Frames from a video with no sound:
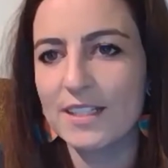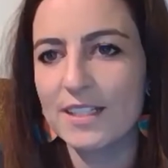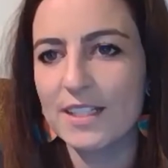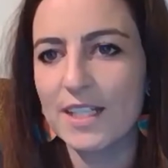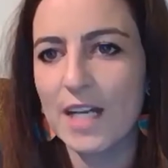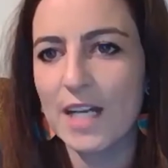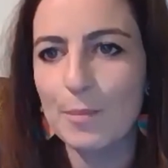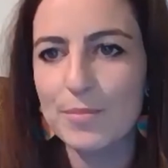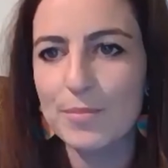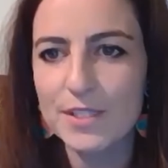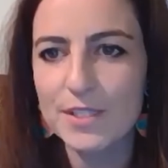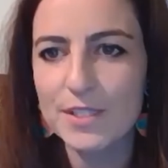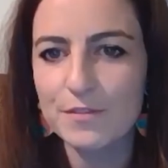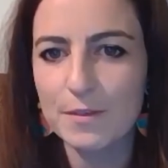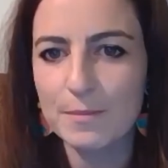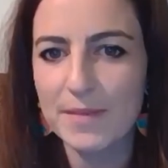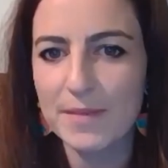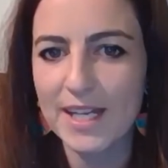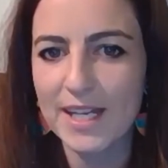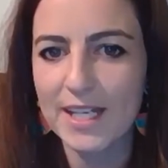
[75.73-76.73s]
compass
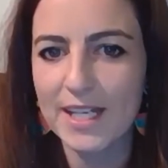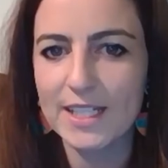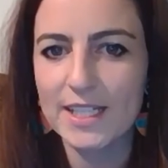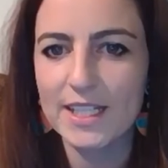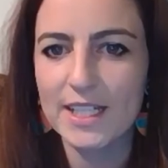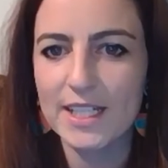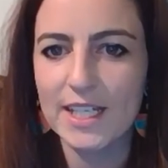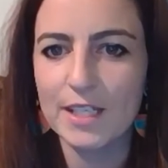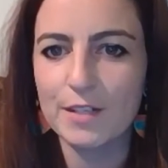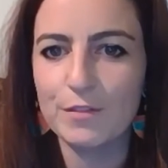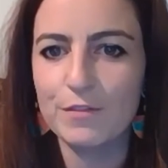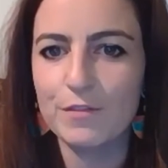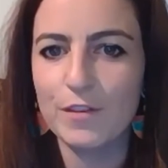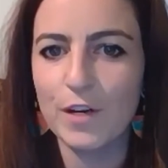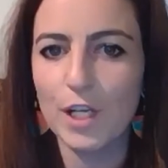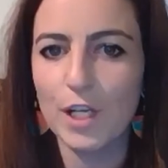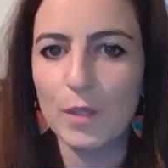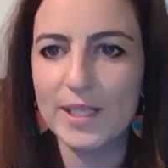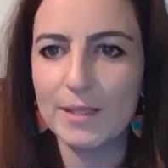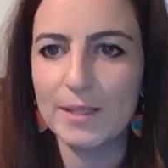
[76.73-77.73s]
for me in
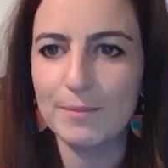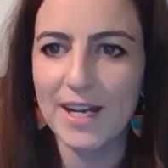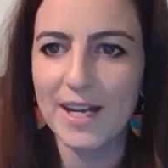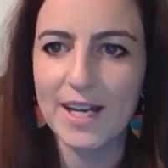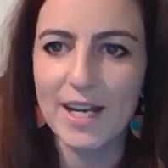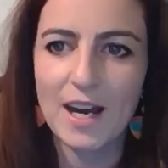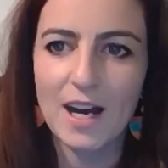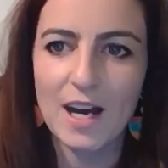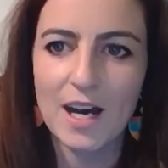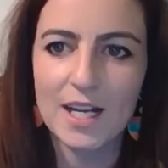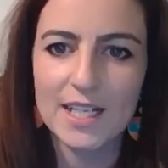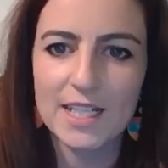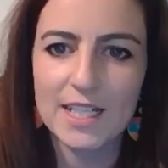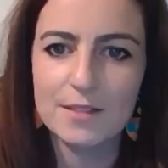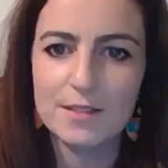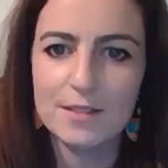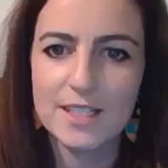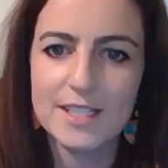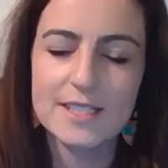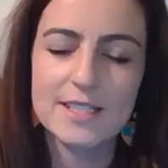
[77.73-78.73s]
following my heart
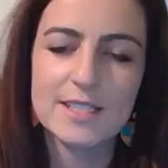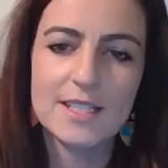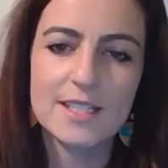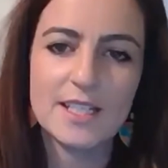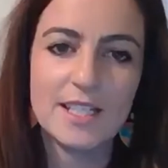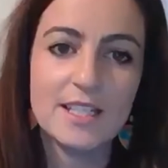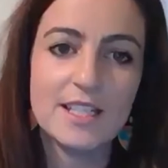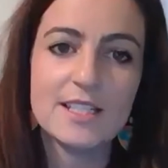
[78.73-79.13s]
in this